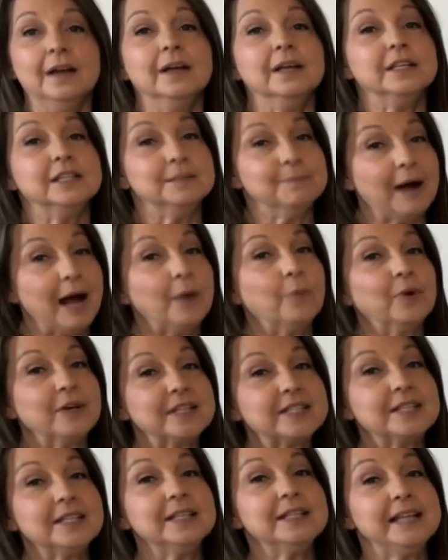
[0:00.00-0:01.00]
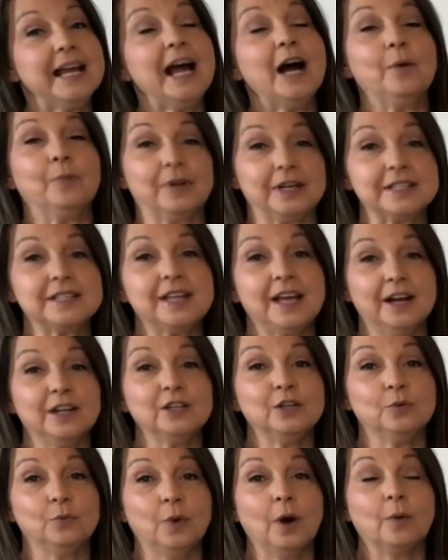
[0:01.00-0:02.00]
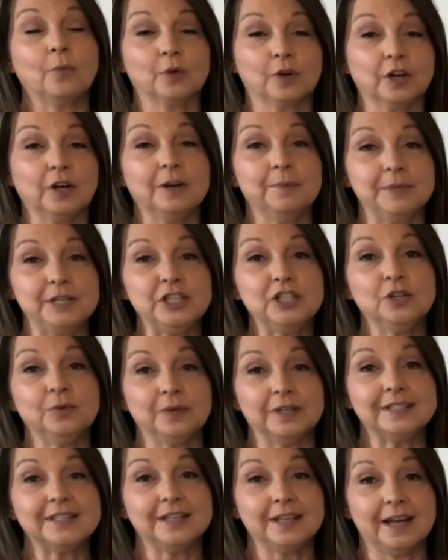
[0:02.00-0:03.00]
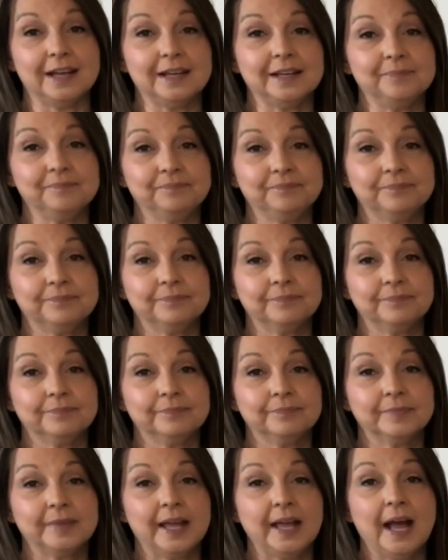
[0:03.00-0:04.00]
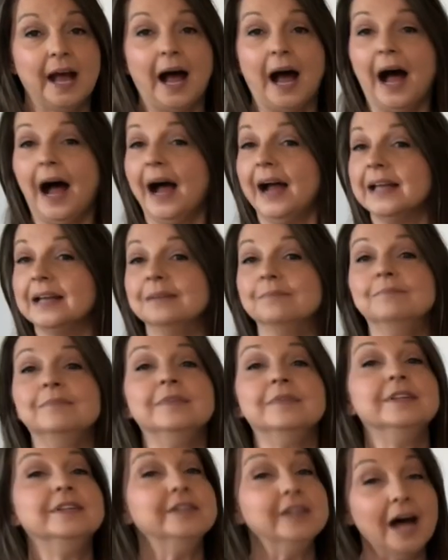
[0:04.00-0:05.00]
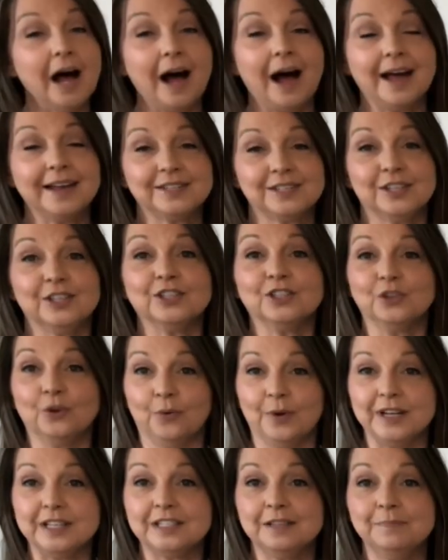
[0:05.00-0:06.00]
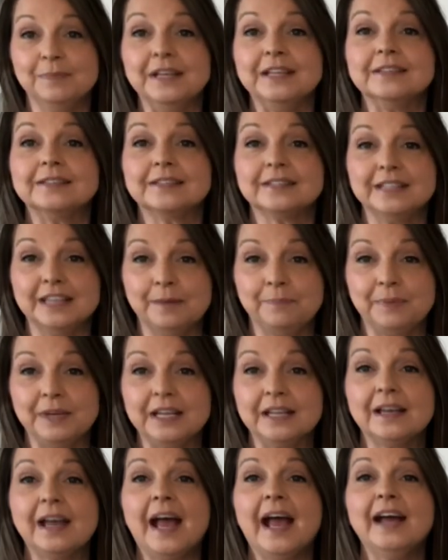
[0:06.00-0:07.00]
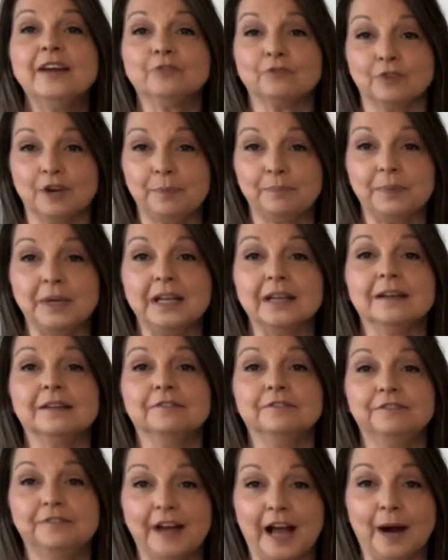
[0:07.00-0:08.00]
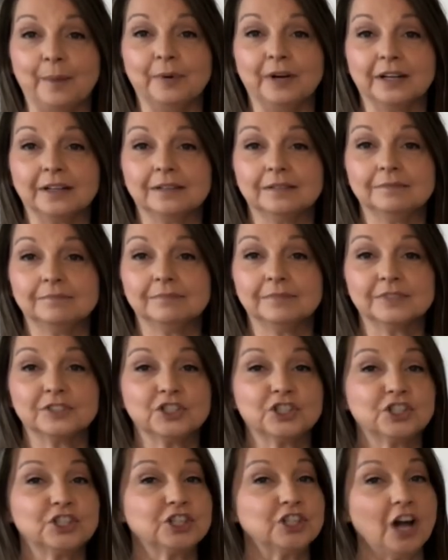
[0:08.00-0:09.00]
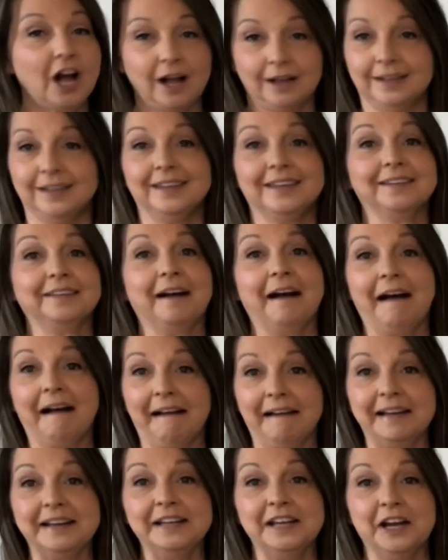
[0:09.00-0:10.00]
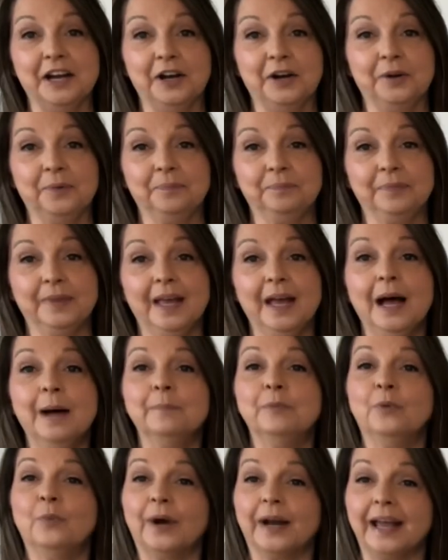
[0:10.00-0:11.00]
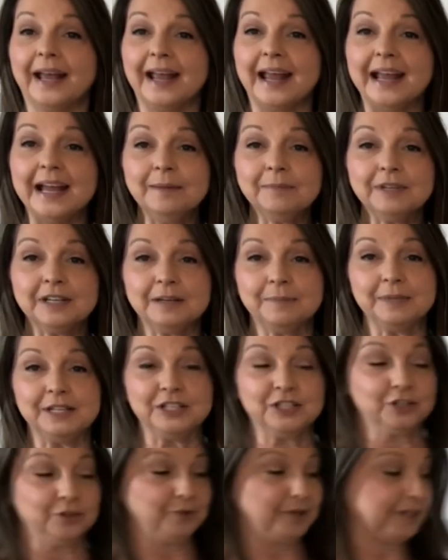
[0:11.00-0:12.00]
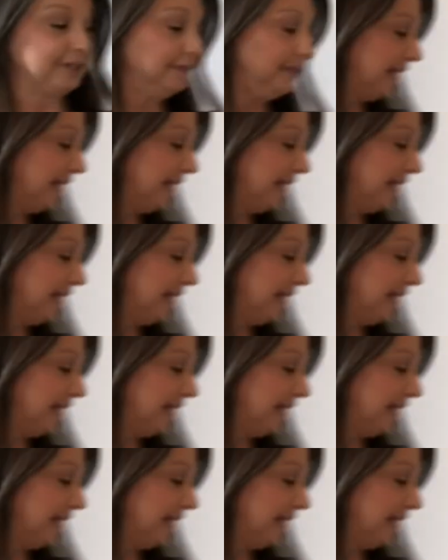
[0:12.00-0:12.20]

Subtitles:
you might want to sit down when I tell you what we're going to be doing today. I am not going to be snipping and ripping fabric. Shocking, I know. But what I am going to be doing